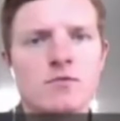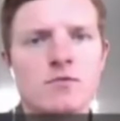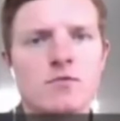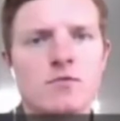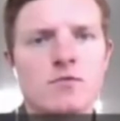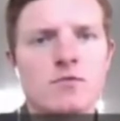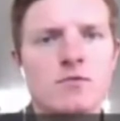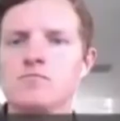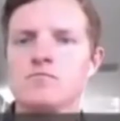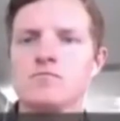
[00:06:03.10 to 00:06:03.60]

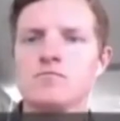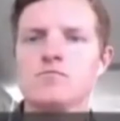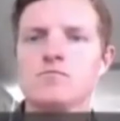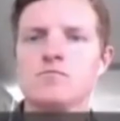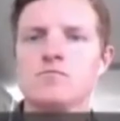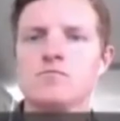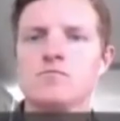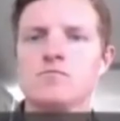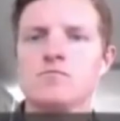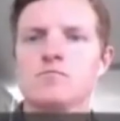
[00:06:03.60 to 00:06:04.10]

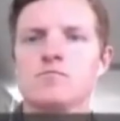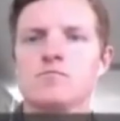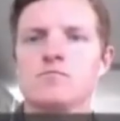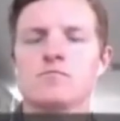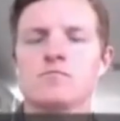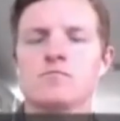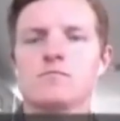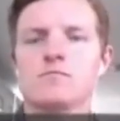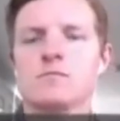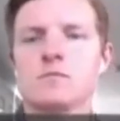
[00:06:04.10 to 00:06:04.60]

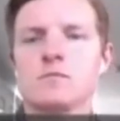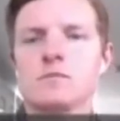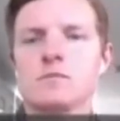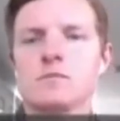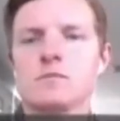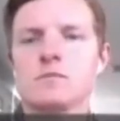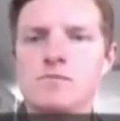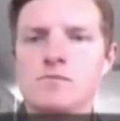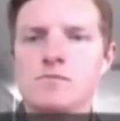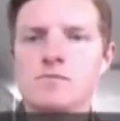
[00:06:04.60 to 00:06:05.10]

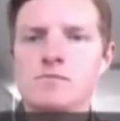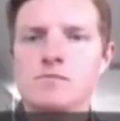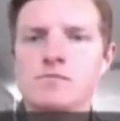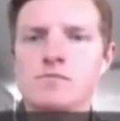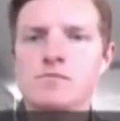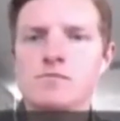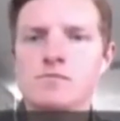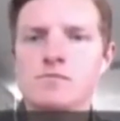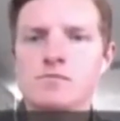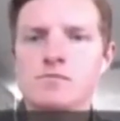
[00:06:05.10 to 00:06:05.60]

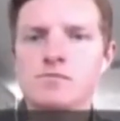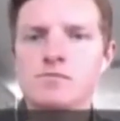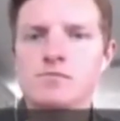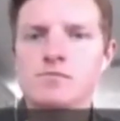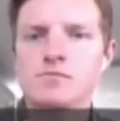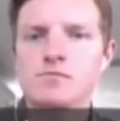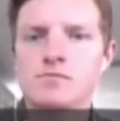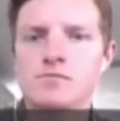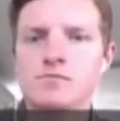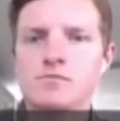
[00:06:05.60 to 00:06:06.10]

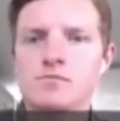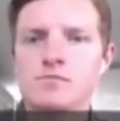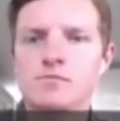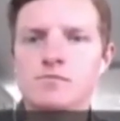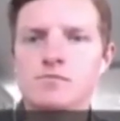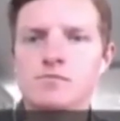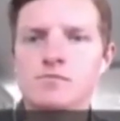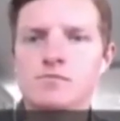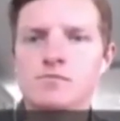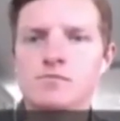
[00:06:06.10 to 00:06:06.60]

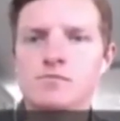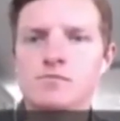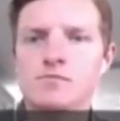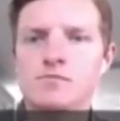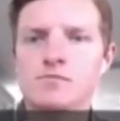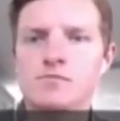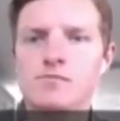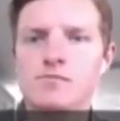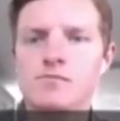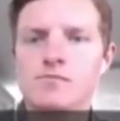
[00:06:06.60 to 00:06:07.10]

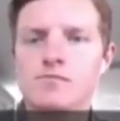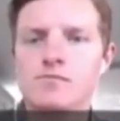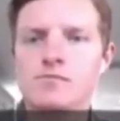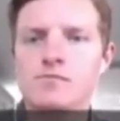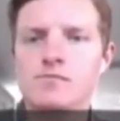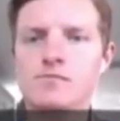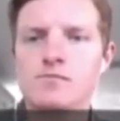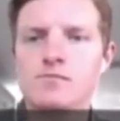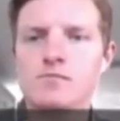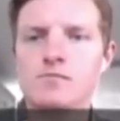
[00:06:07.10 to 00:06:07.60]

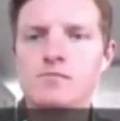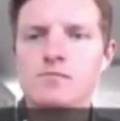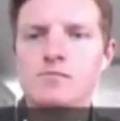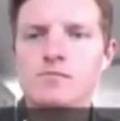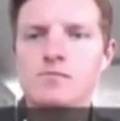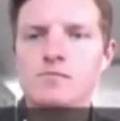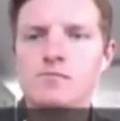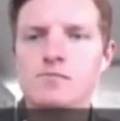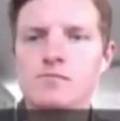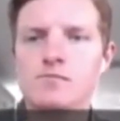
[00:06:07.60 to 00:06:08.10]

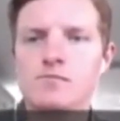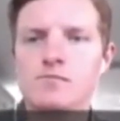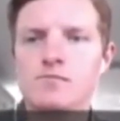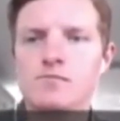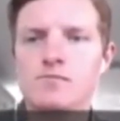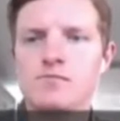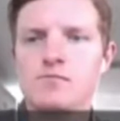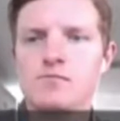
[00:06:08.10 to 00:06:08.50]
(not speaking)